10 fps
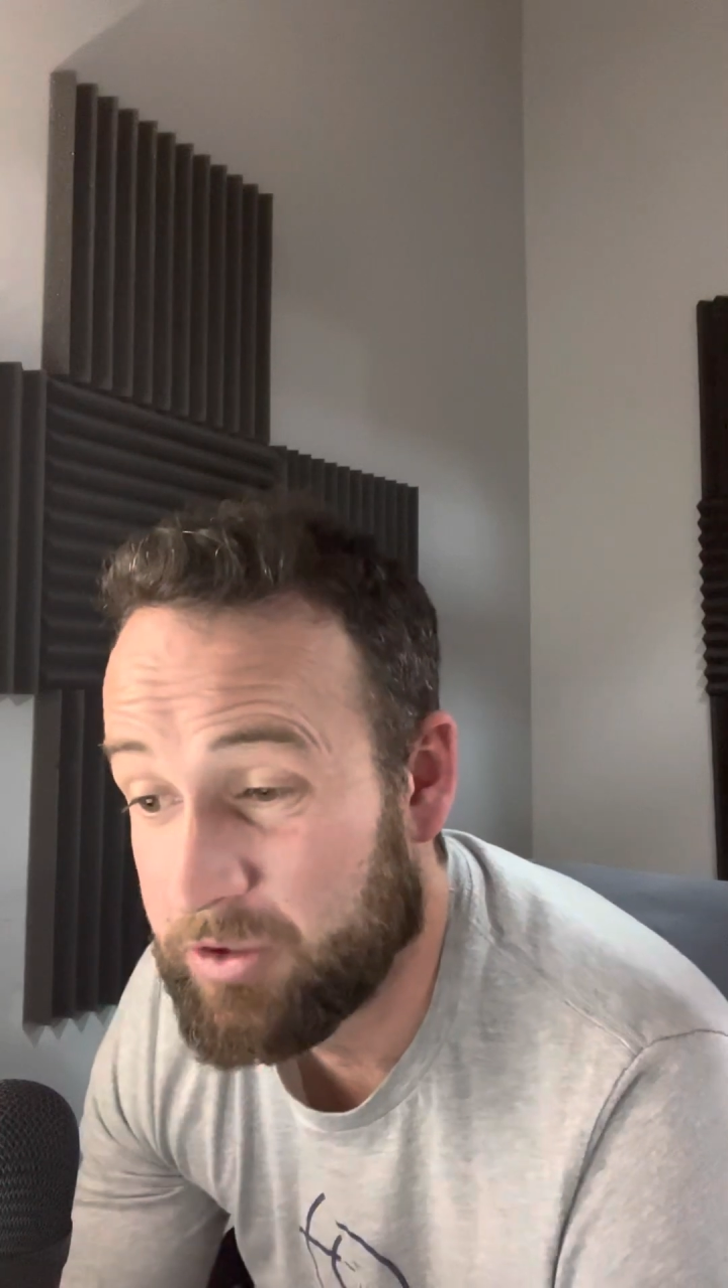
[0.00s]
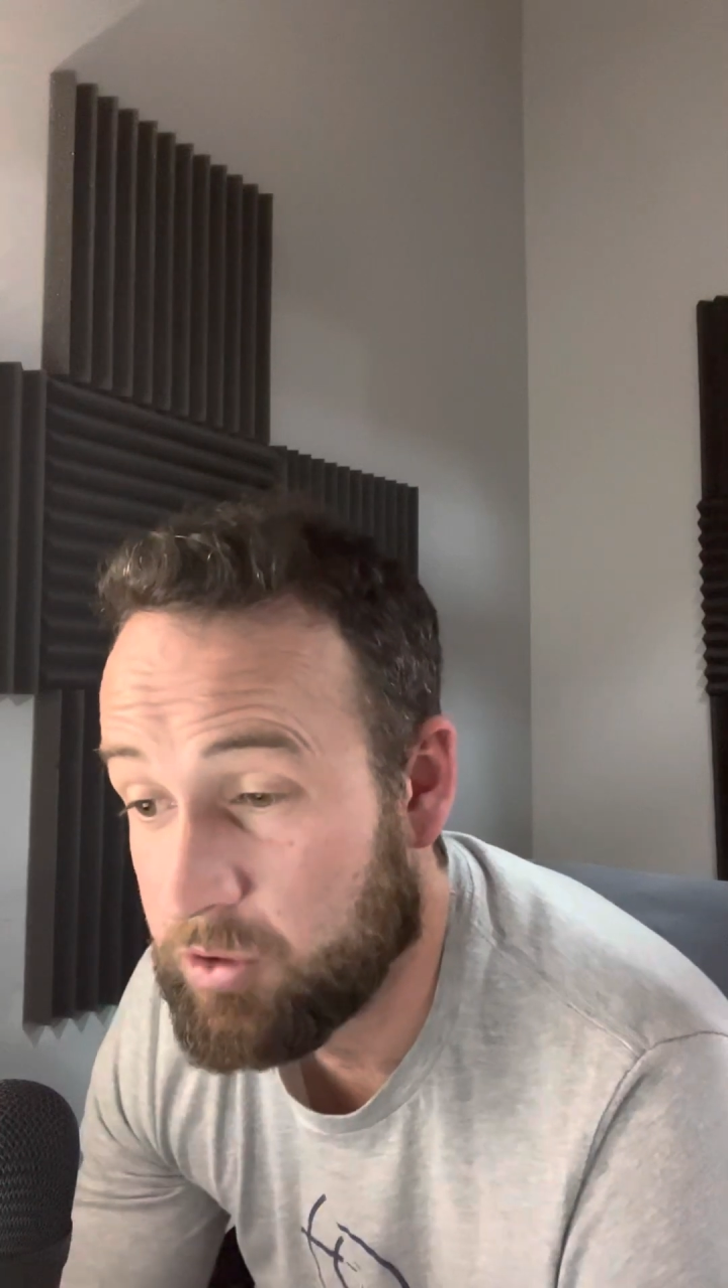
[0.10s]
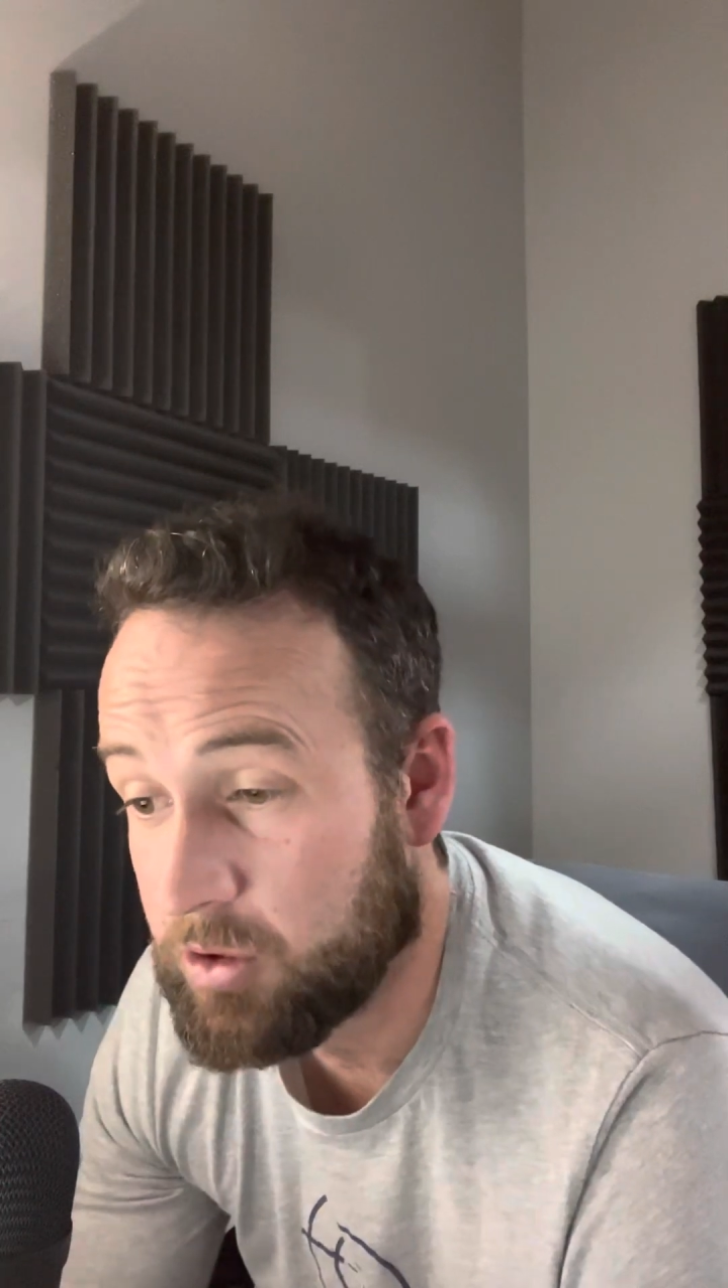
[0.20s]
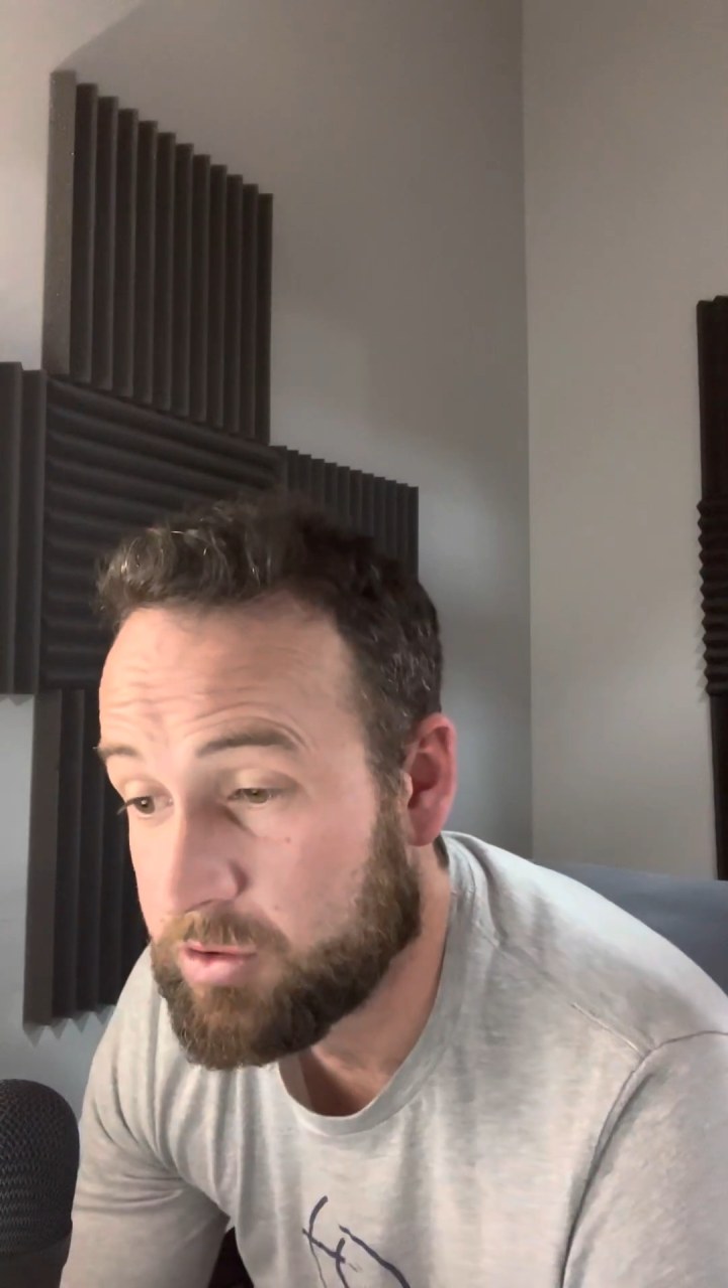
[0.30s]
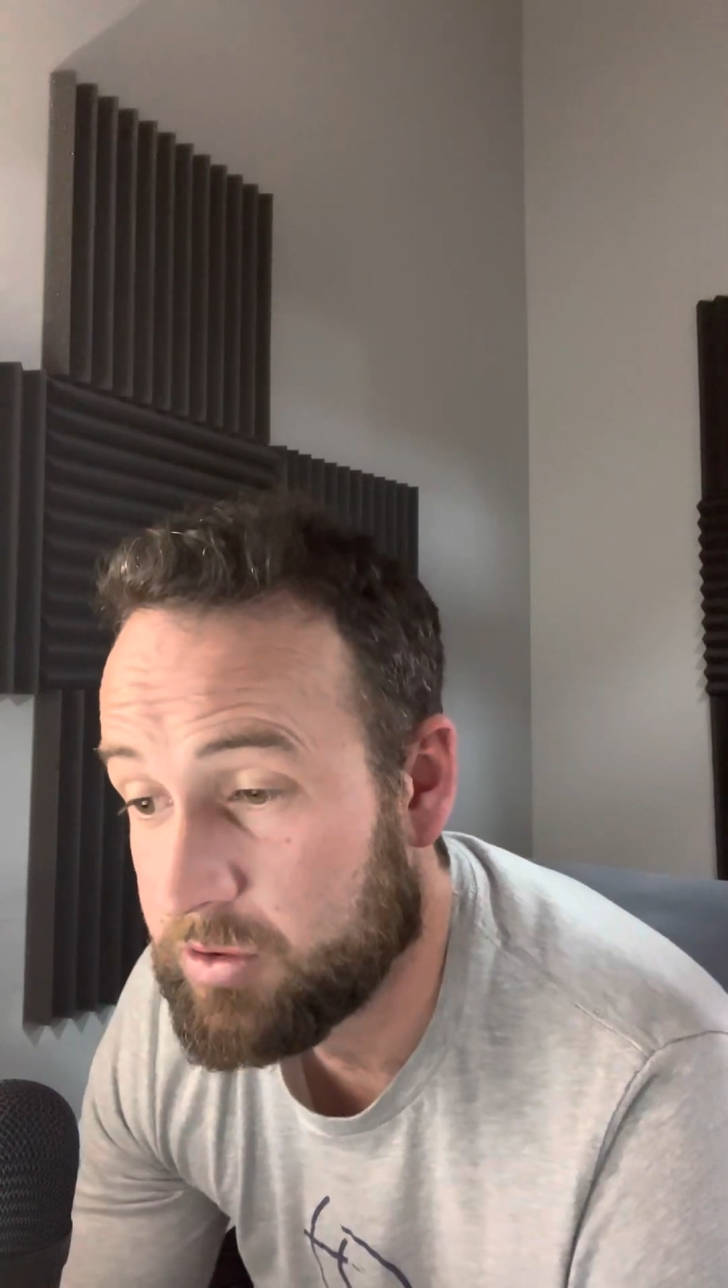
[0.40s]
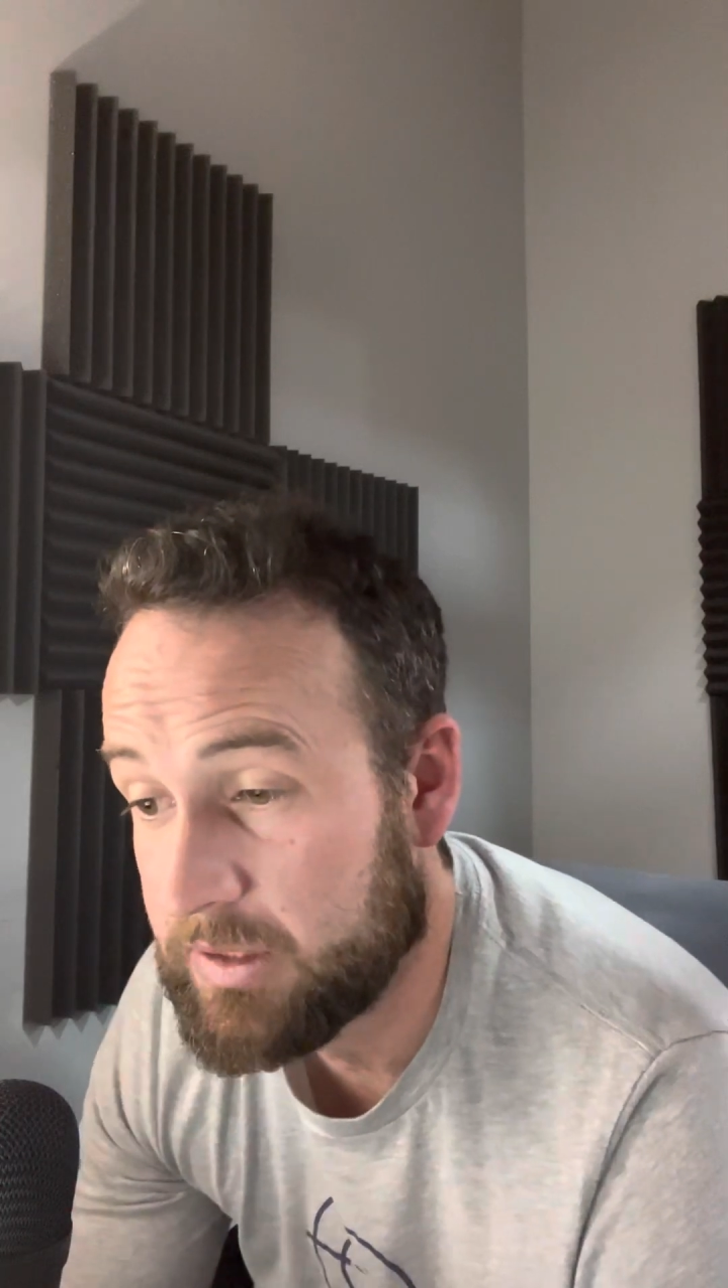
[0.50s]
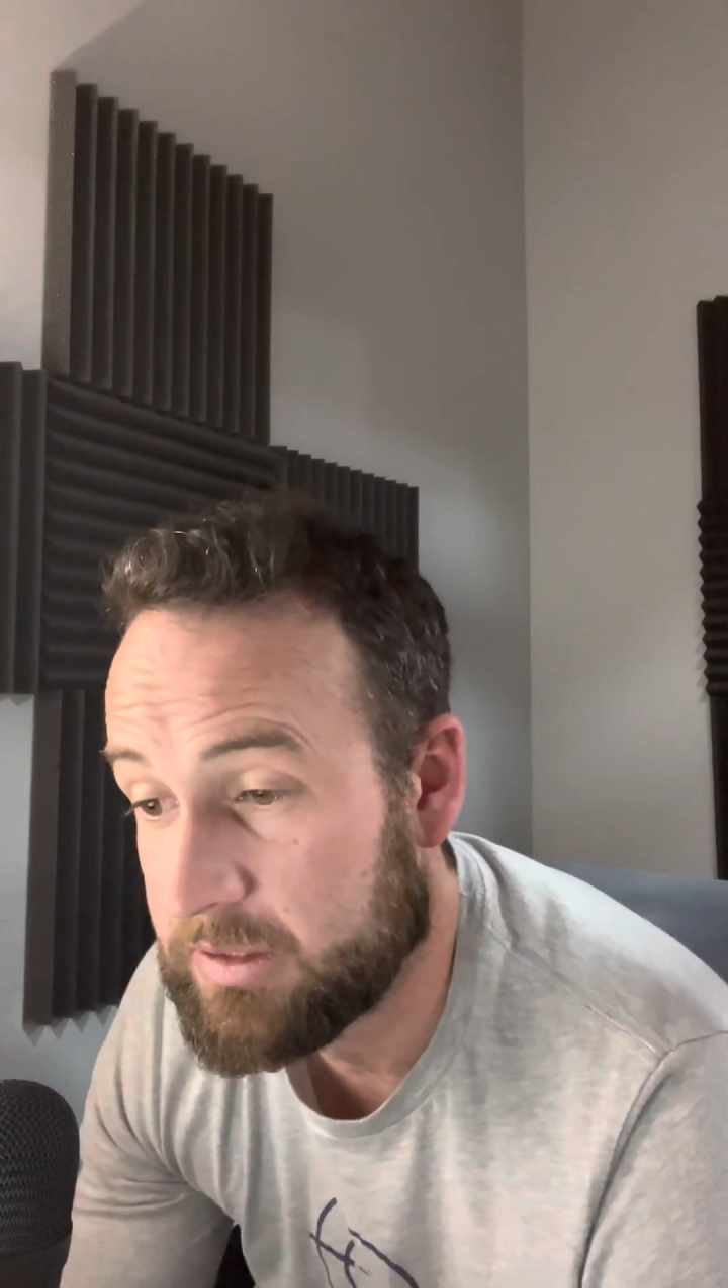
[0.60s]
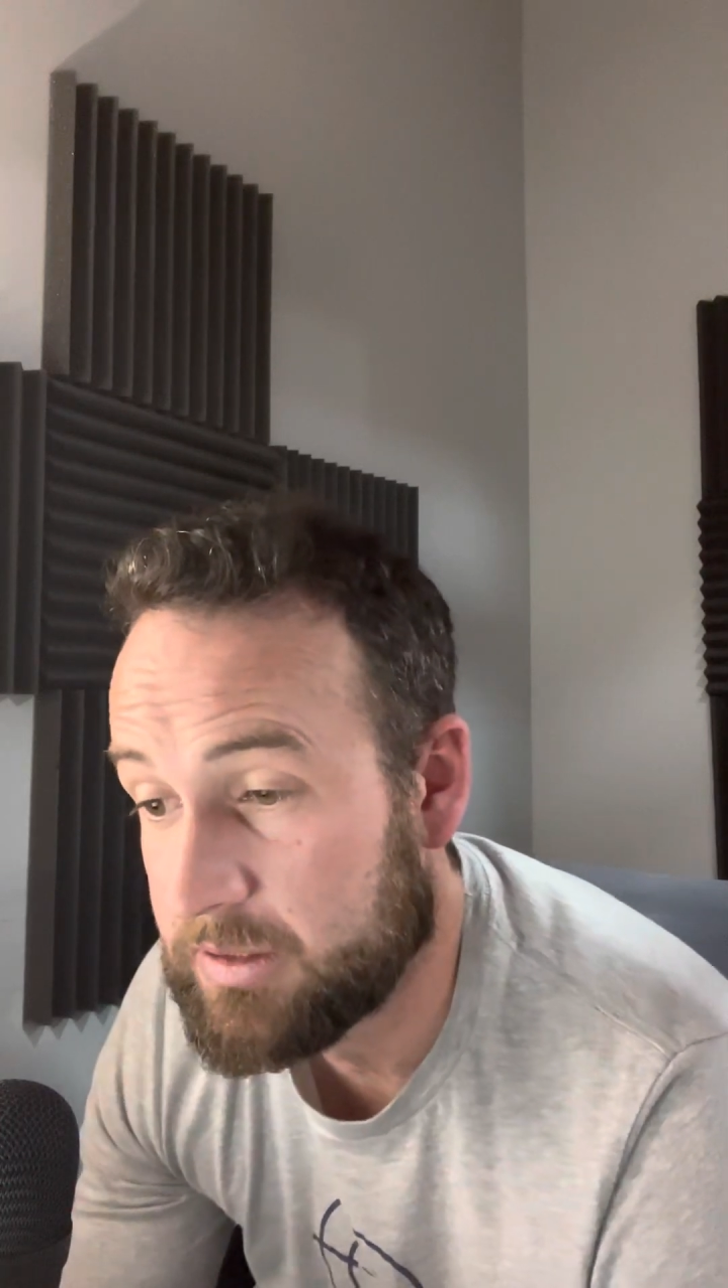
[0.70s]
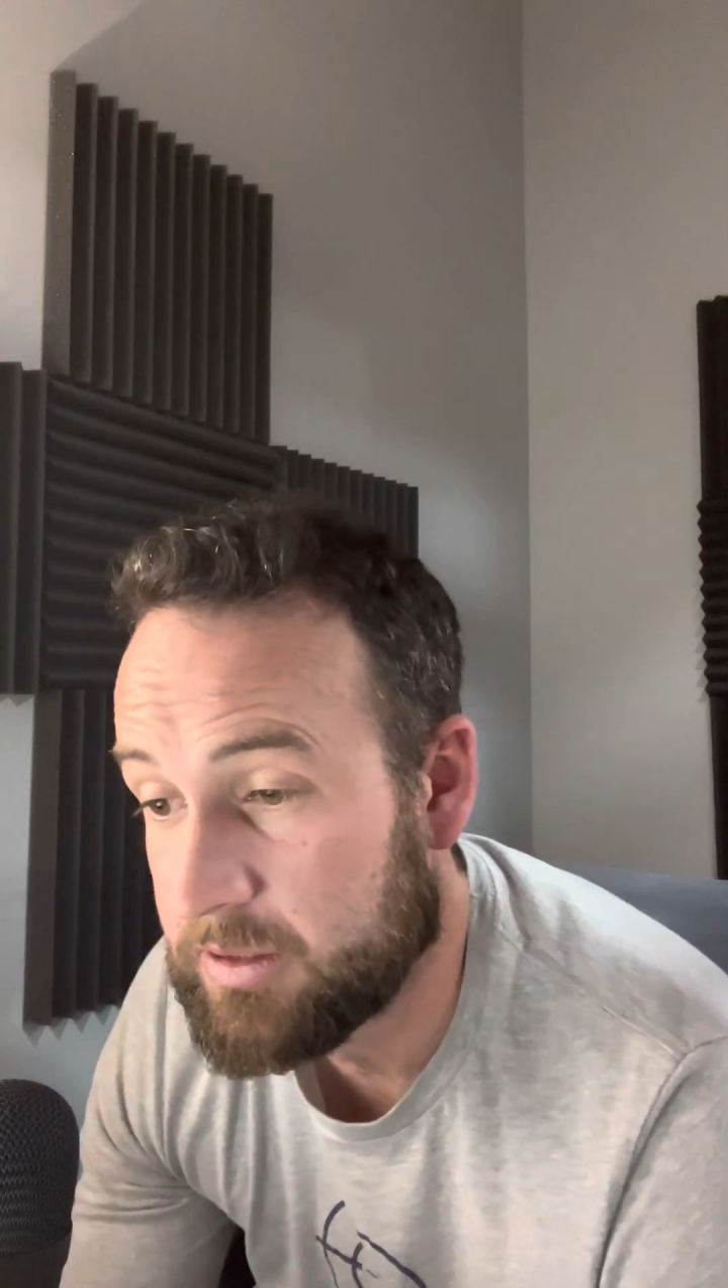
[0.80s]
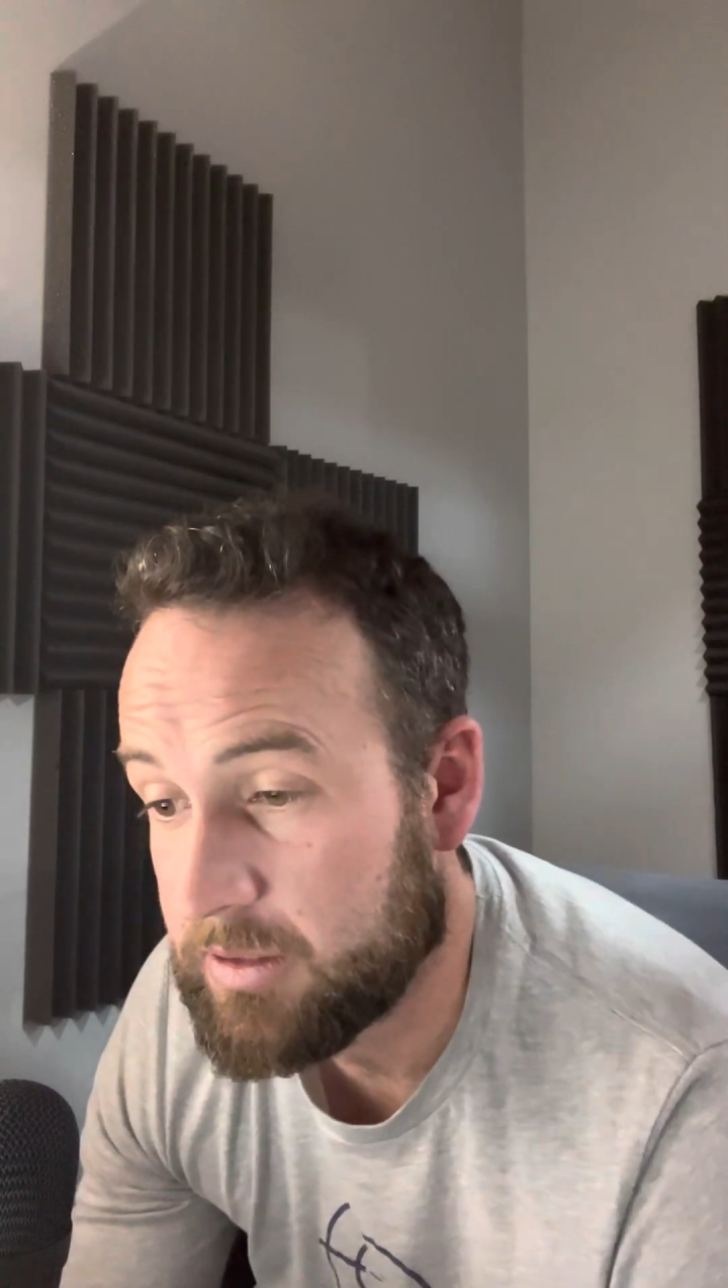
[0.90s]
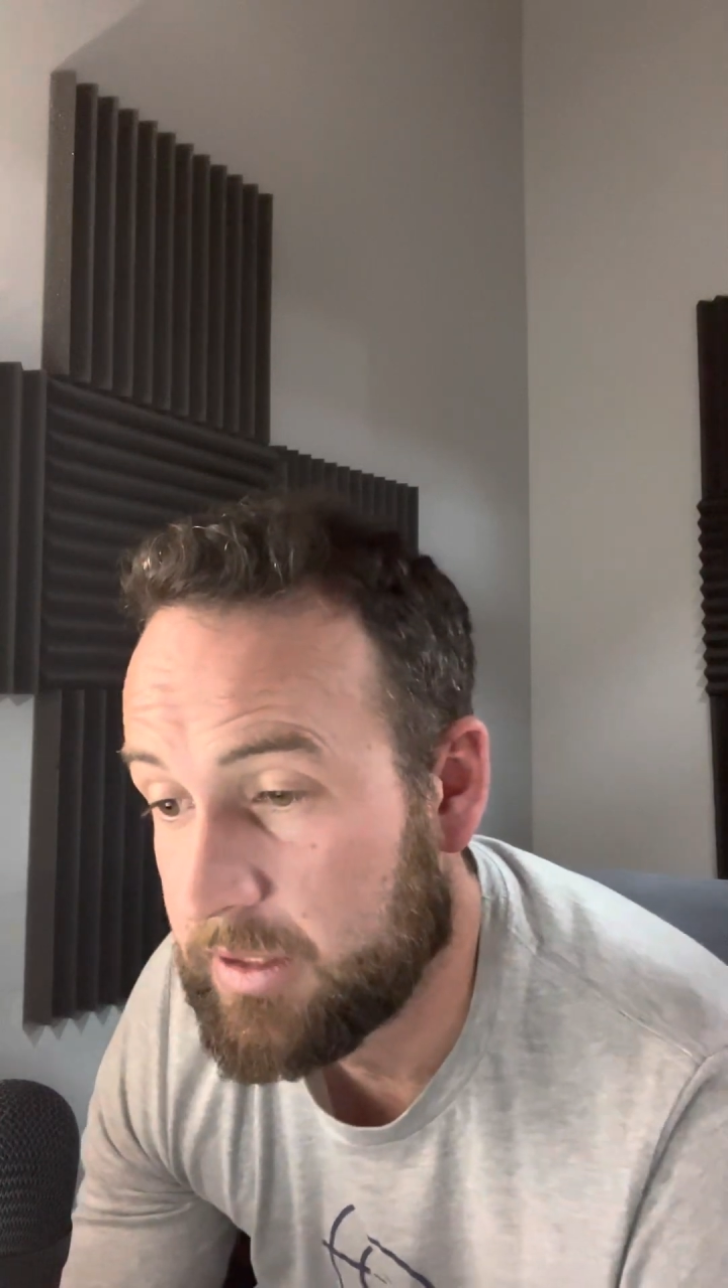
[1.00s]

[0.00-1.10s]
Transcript: drawstrings,